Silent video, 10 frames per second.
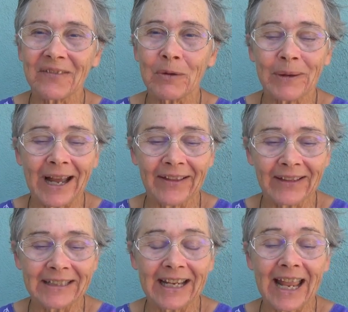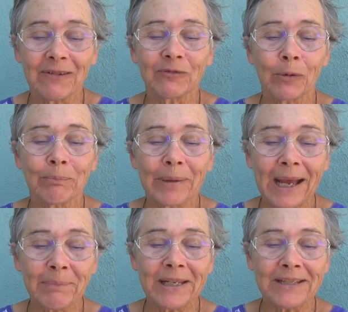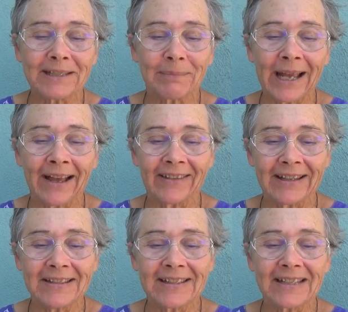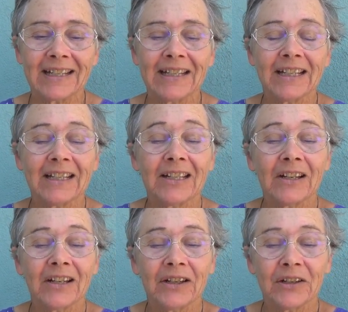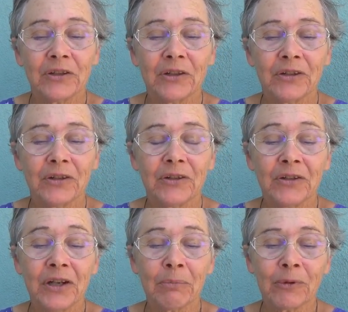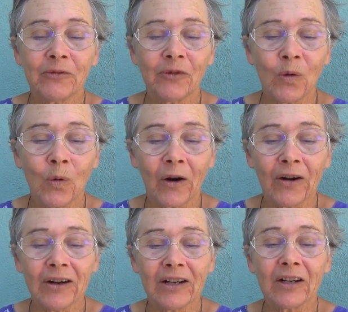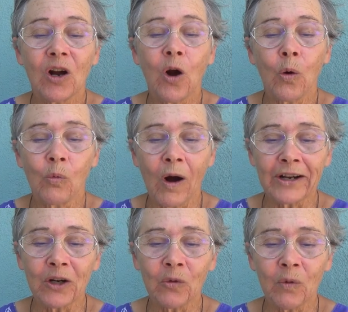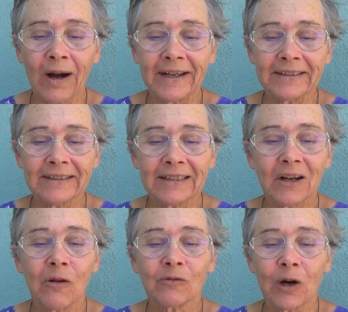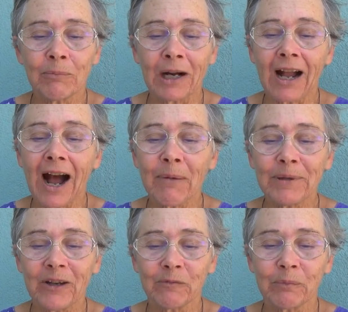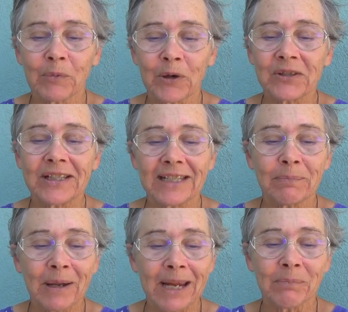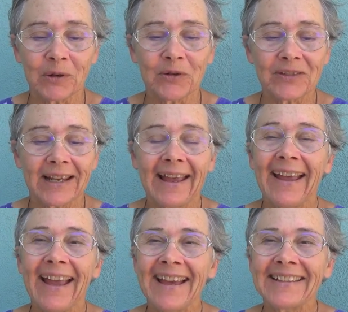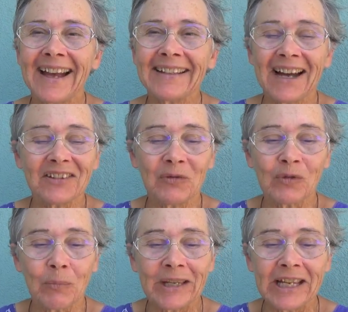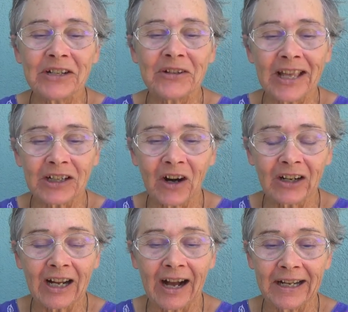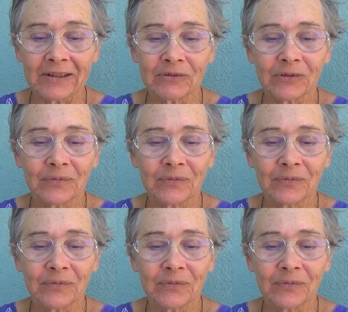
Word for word: of the ballad came from Pepys' Ballads, number four, 101, from a copy of Percy's papers, and I got them from the Internet Archive.